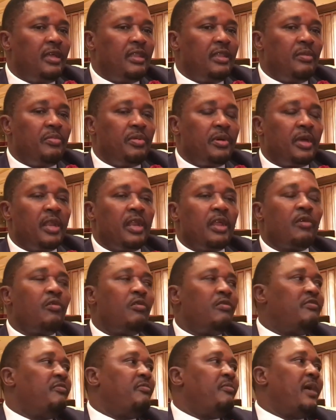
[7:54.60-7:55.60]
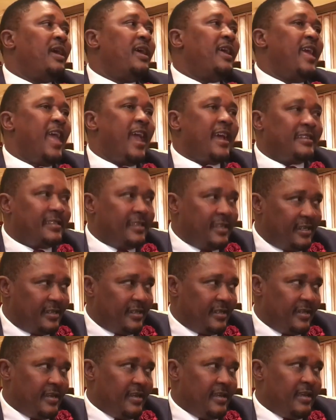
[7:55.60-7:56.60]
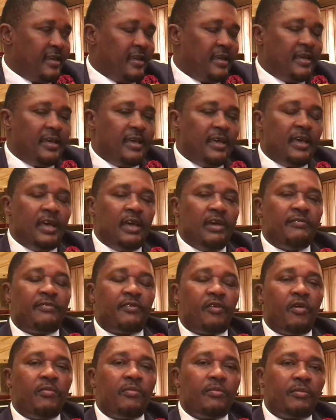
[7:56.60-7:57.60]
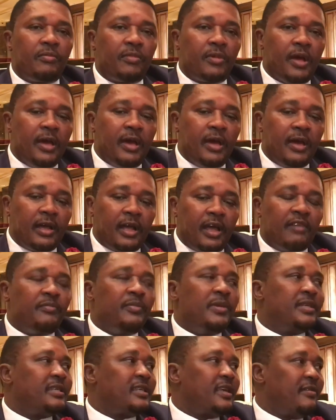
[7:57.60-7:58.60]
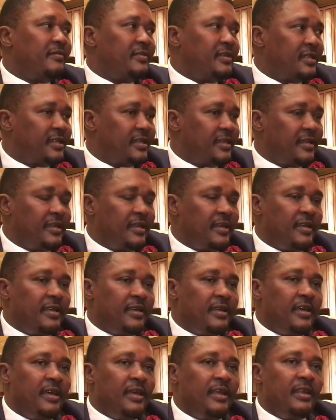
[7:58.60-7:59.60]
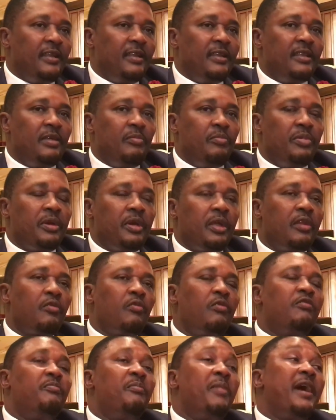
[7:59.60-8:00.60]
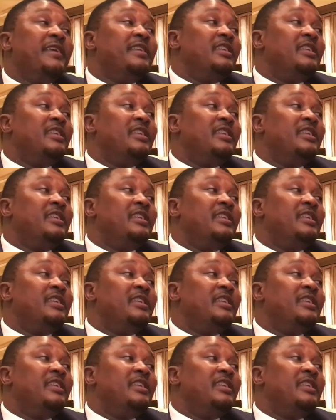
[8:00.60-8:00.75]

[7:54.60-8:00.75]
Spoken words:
the beginning of my exit from government service and the beginning of my